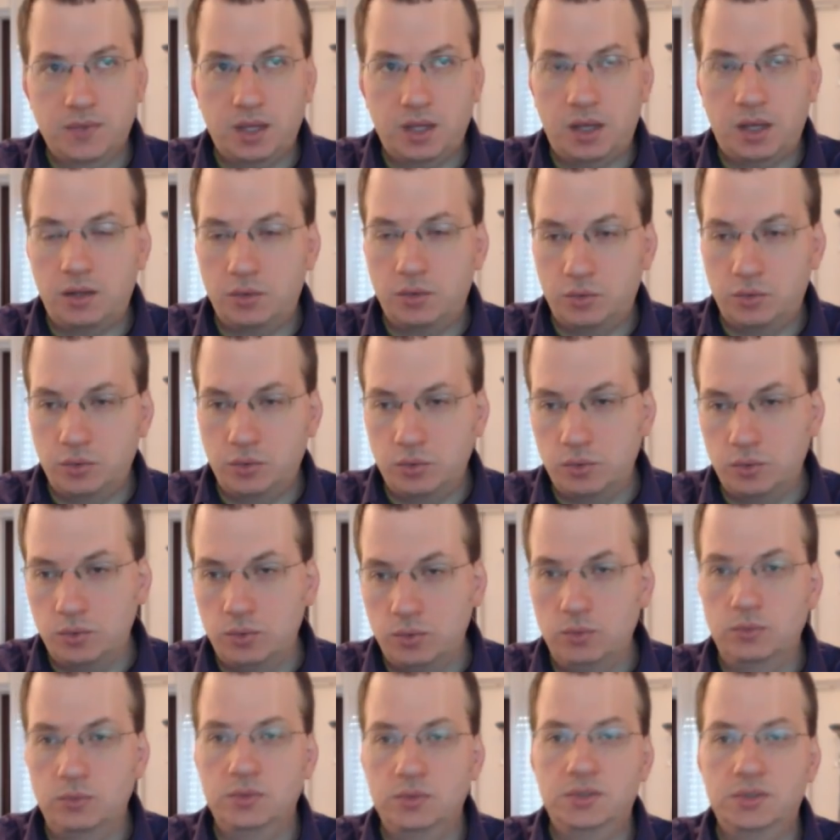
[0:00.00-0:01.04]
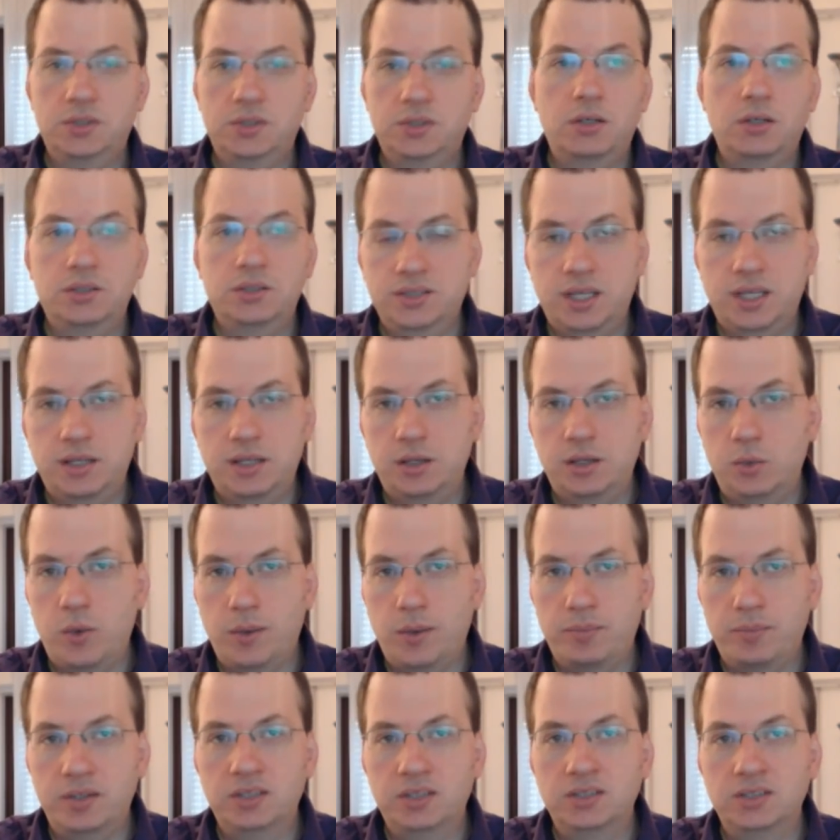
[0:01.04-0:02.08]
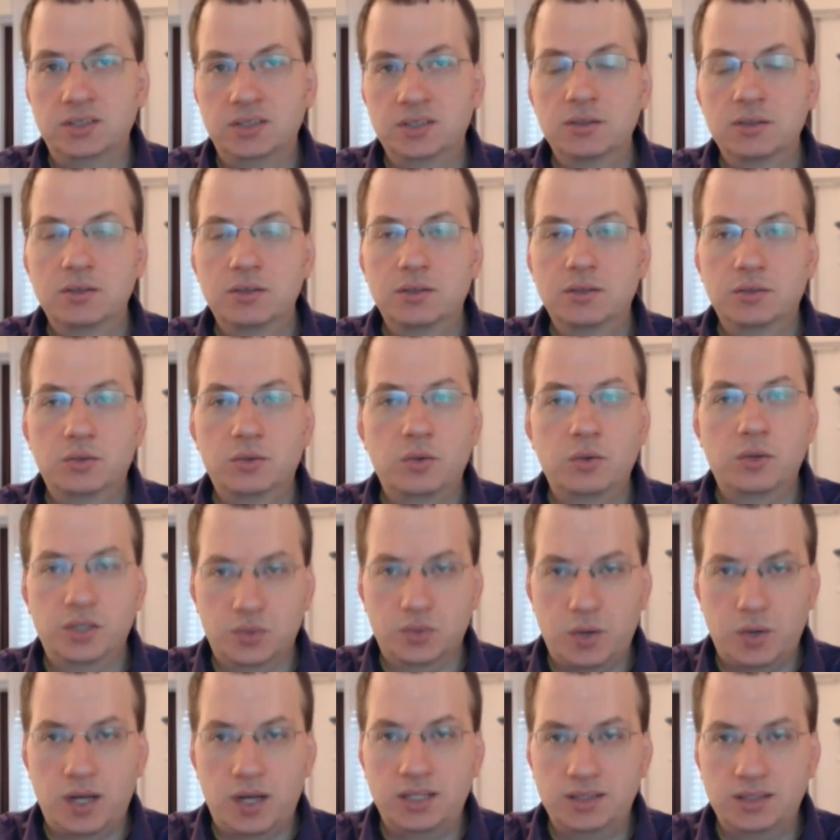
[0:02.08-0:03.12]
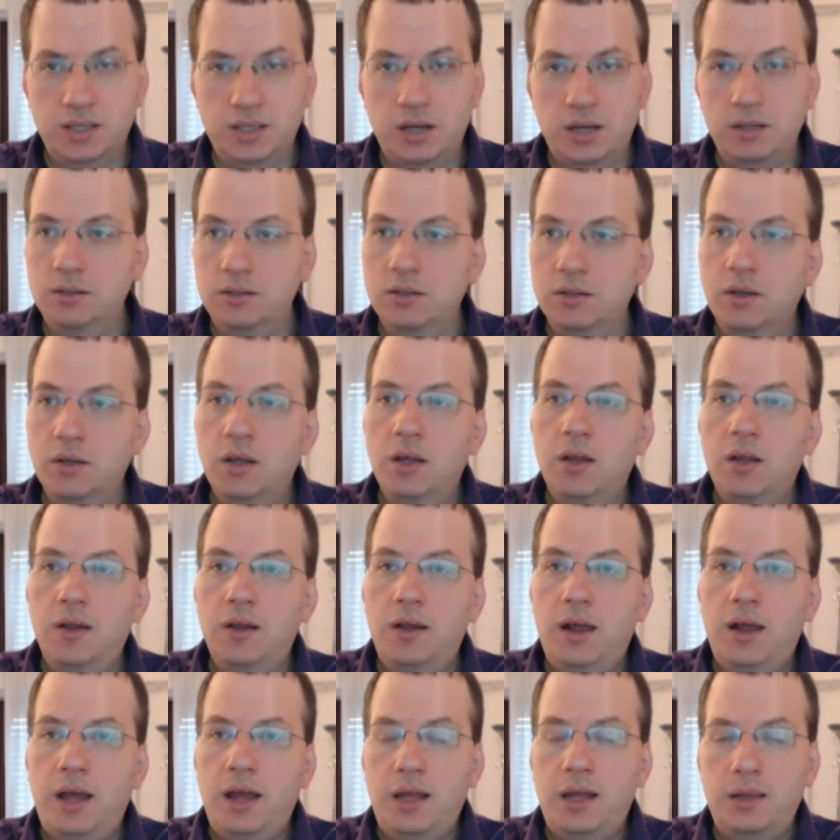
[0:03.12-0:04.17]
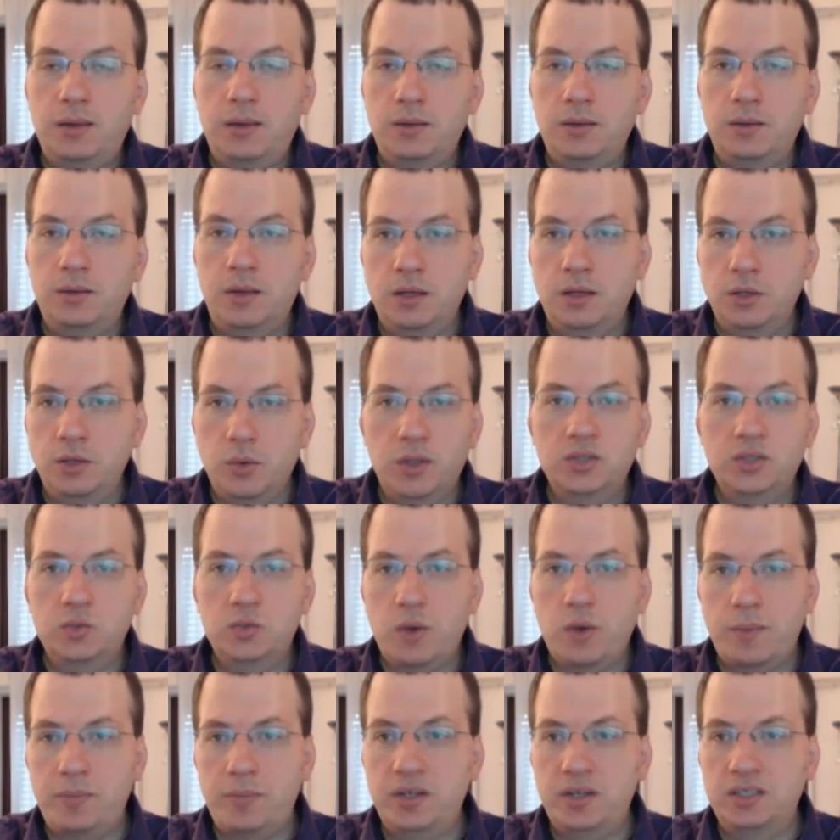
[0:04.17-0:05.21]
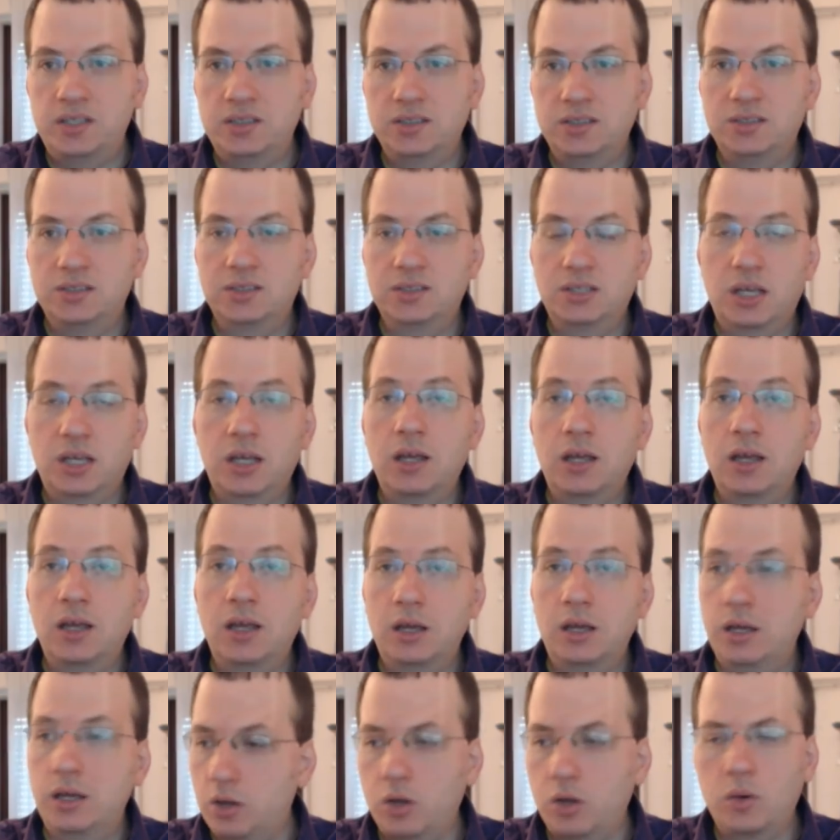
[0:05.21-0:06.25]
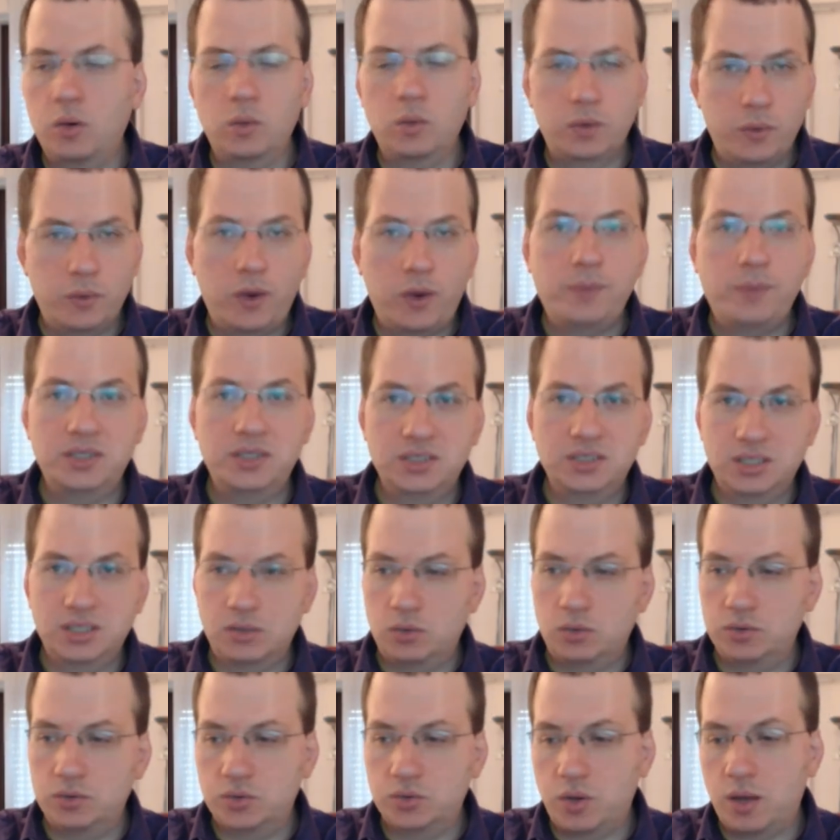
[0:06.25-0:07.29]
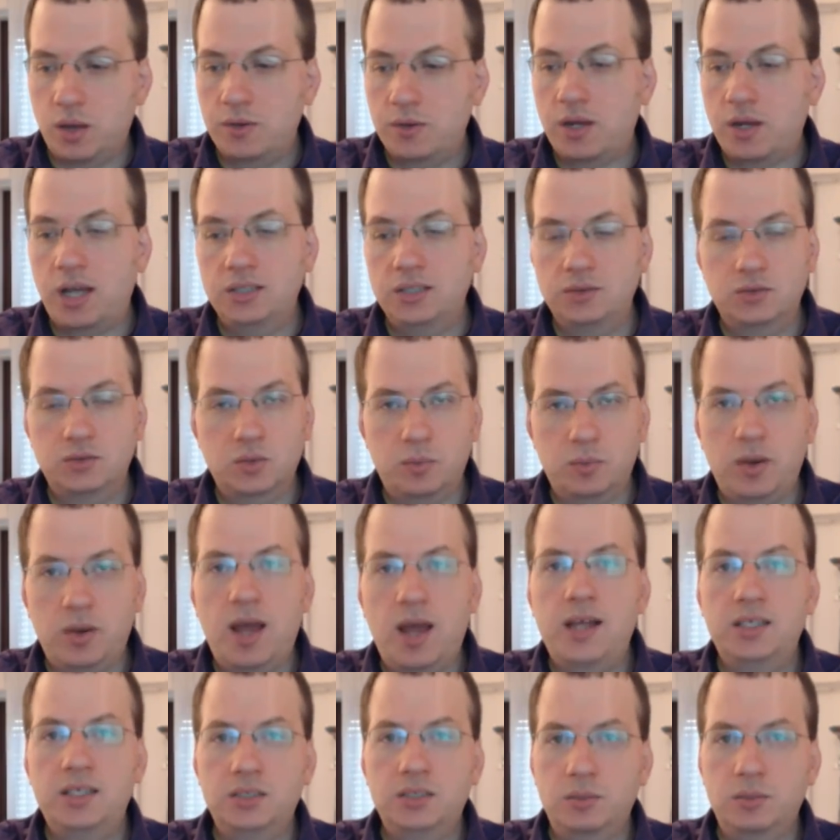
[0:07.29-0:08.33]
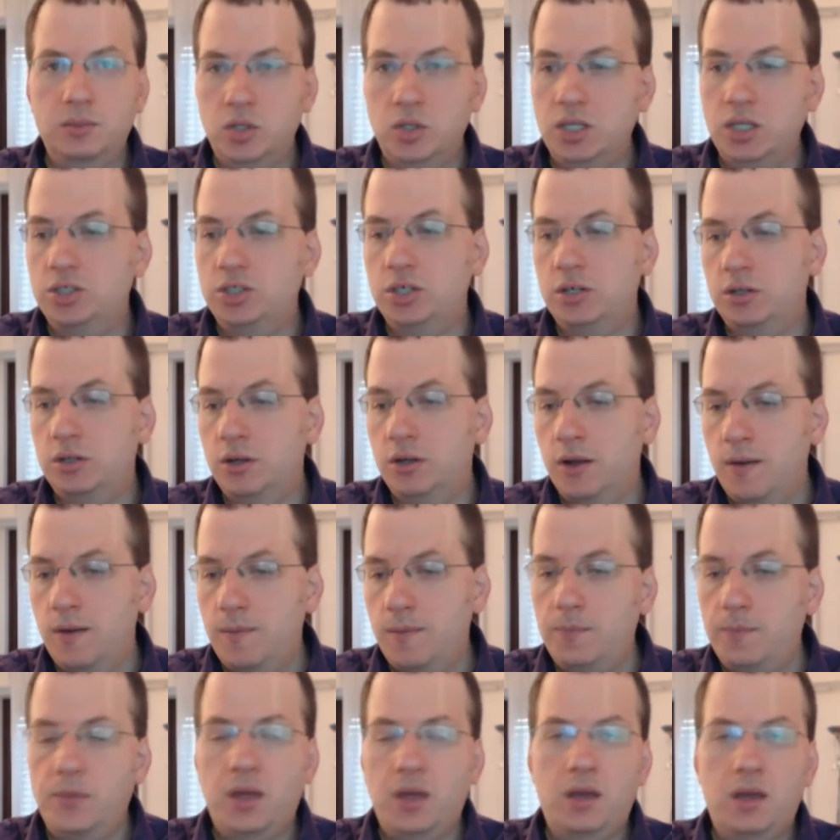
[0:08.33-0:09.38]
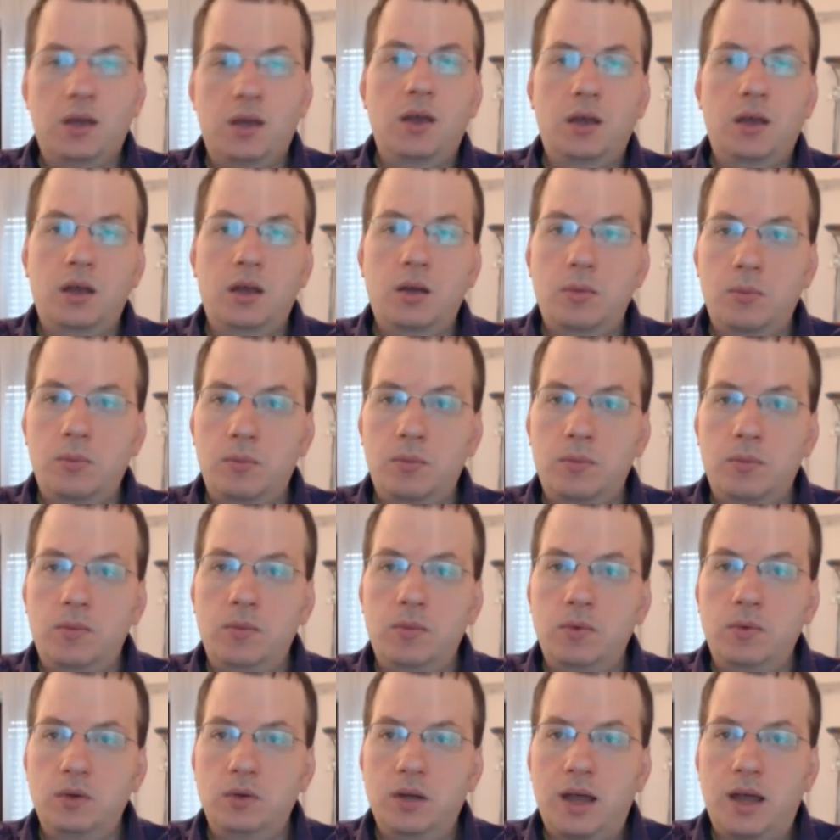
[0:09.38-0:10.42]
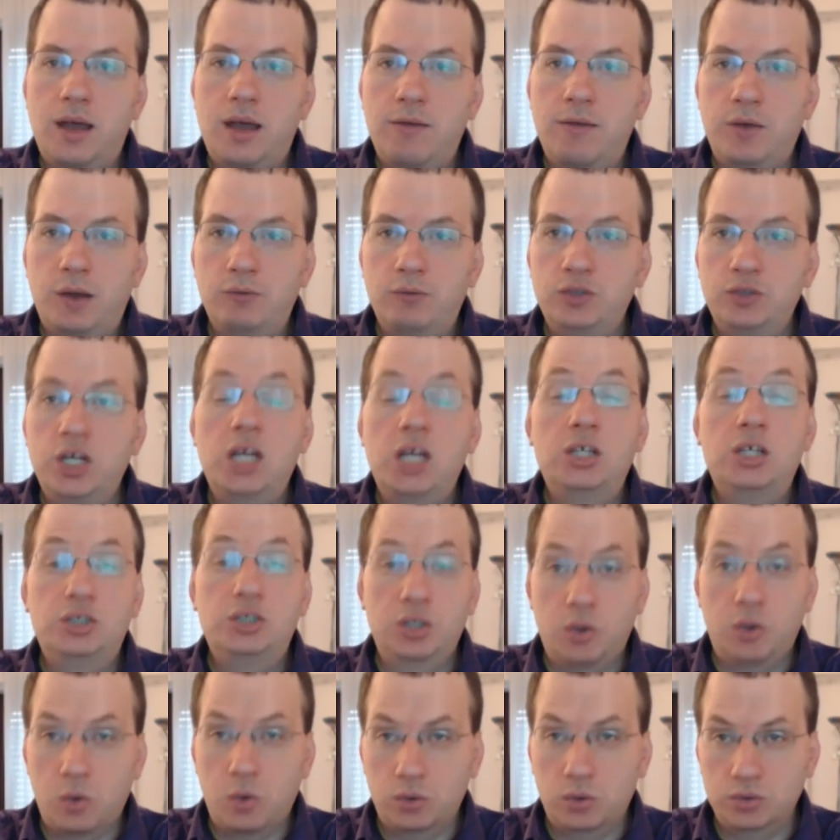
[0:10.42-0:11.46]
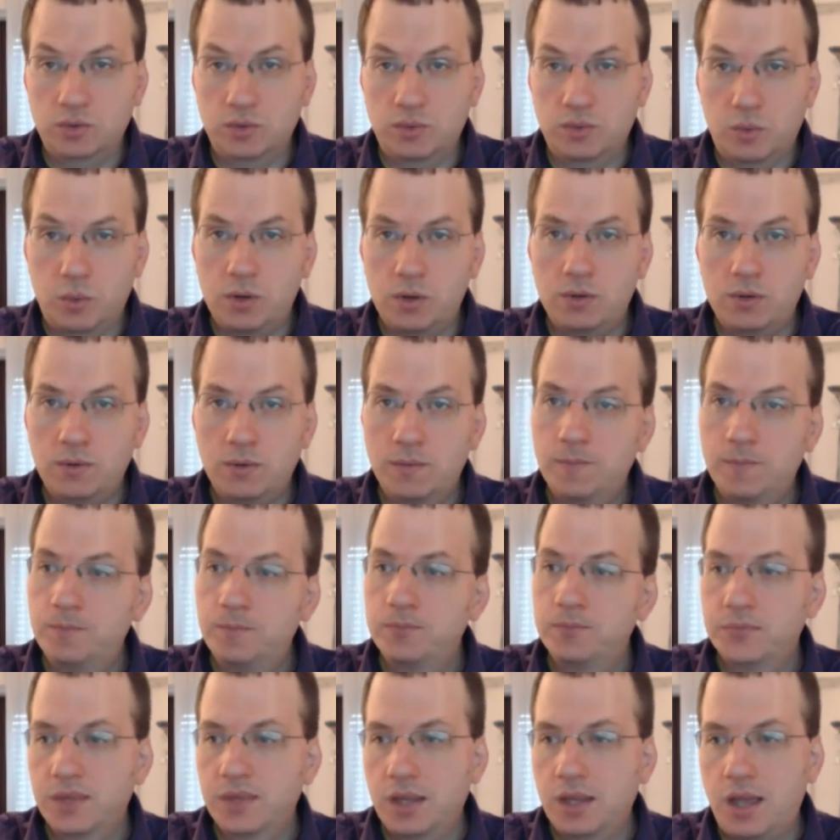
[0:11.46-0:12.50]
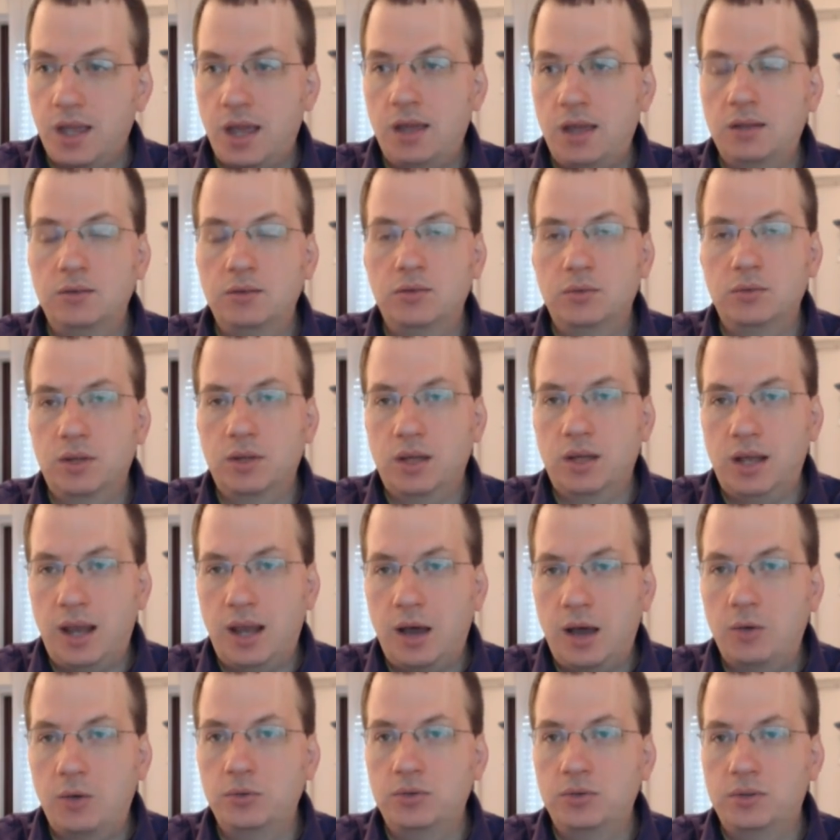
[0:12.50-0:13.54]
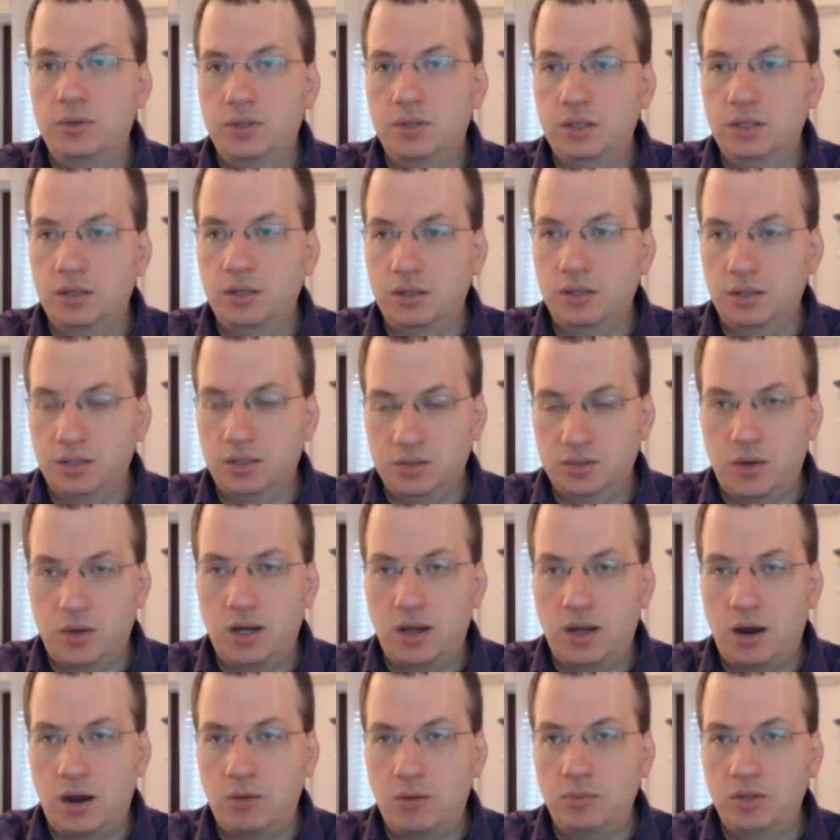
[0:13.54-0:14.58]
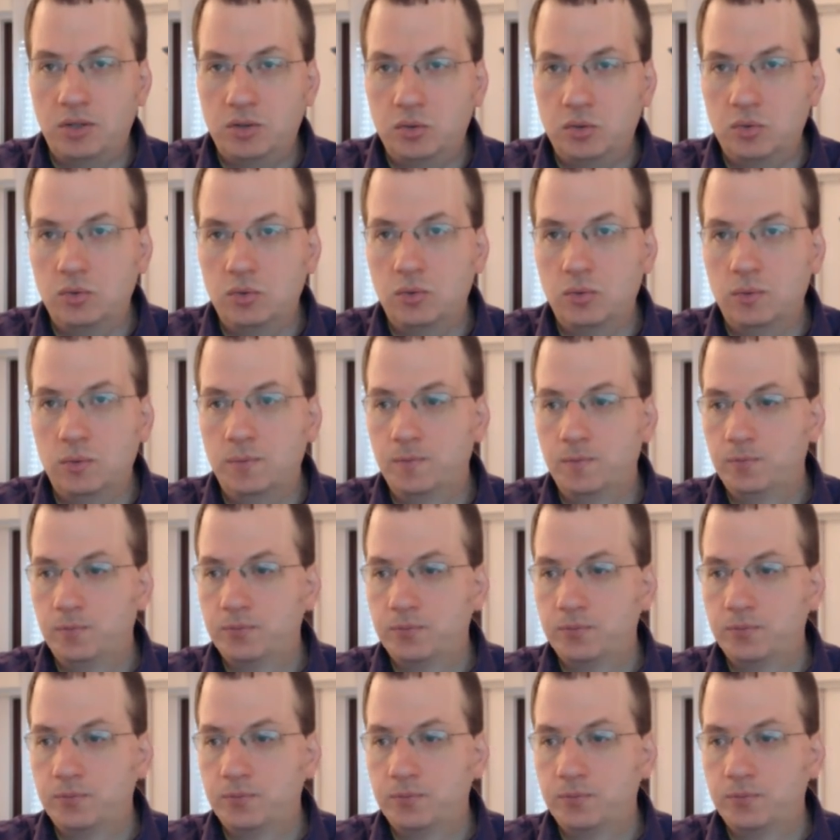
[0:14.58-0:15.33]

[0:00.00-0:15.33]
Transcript: and to start sending weapons to the Israeli side. And the U.S. weapons, not only weapons, also other kinds of supplies, ammunition, have changed the course of the war and allowed the Israeli army to